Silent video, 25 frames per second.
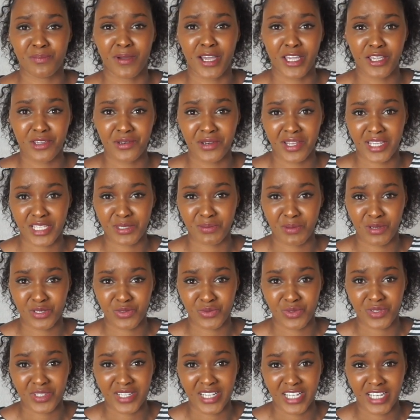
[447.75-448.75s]
My uni
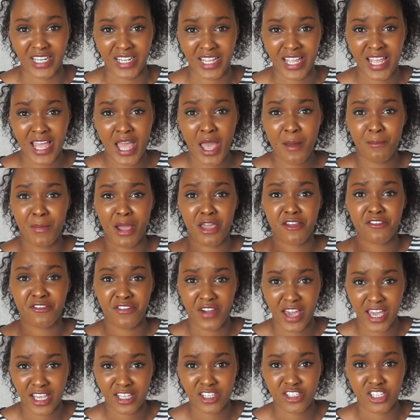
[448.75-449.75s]
experience was literally, my
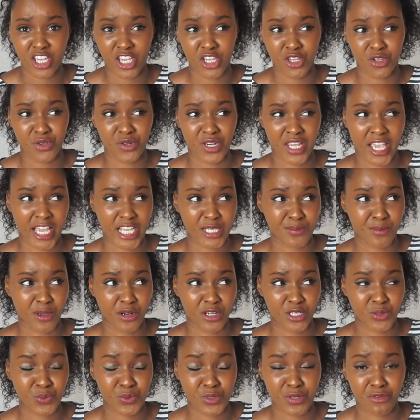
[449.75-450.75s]
first year uni
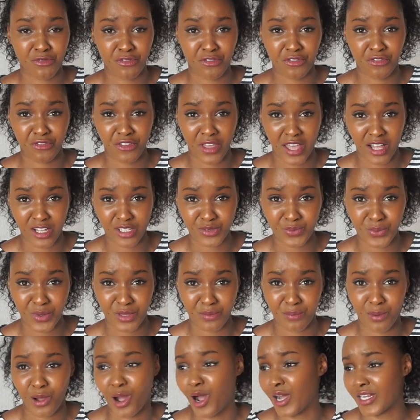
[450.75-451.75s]
experience was filled
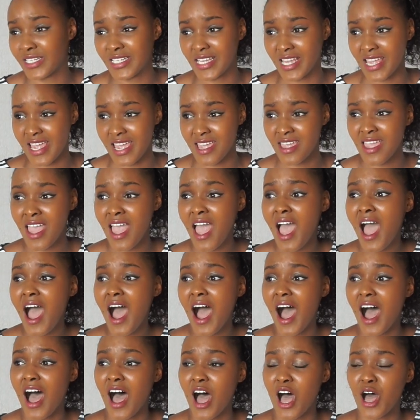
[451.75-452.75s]
with partying
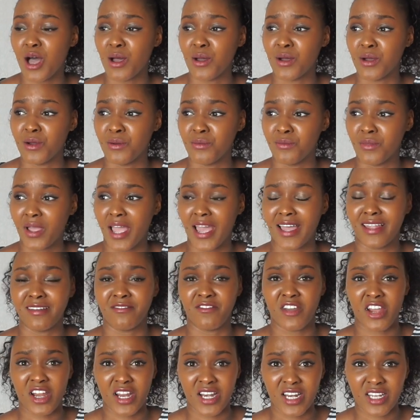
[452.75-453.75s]

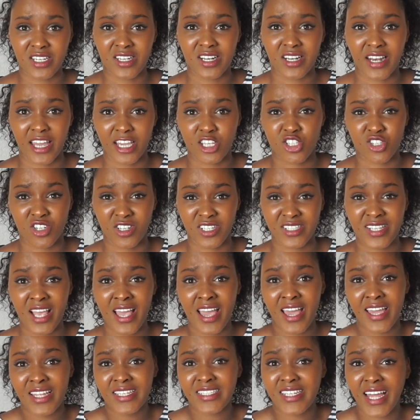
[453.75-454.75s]
and very little lectures.
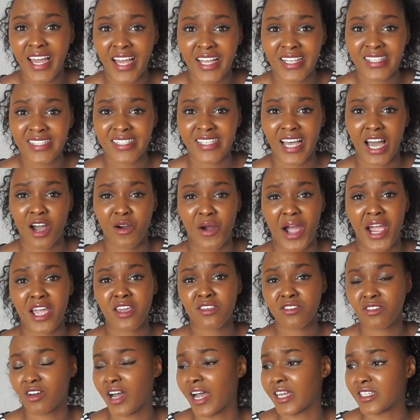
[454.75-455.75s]
Turns out,
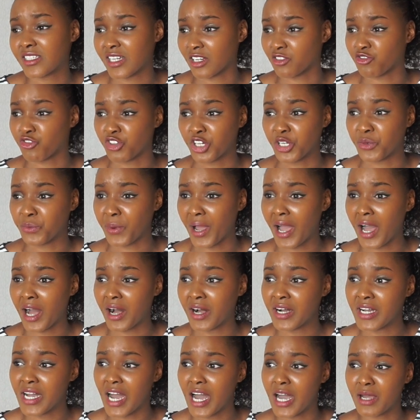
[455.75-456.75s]
I thought I'd done really
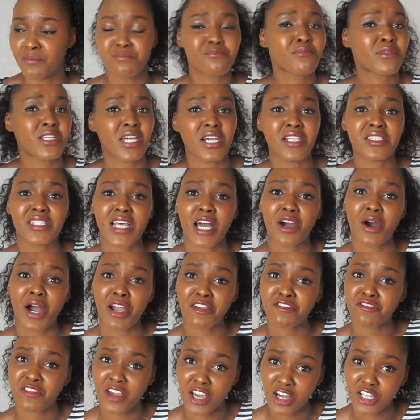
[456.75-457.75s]
well. Turns out
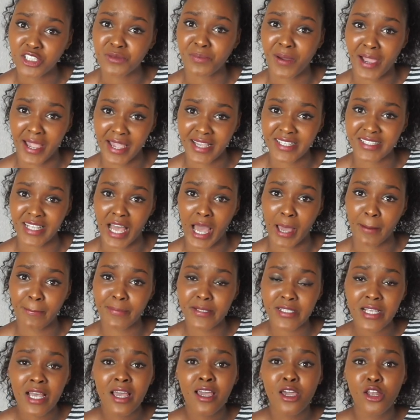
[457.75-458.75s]
I failed my
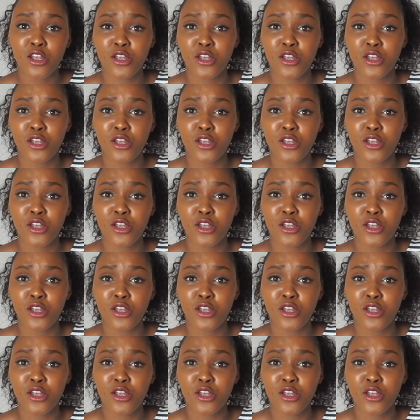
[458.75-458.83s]
exams.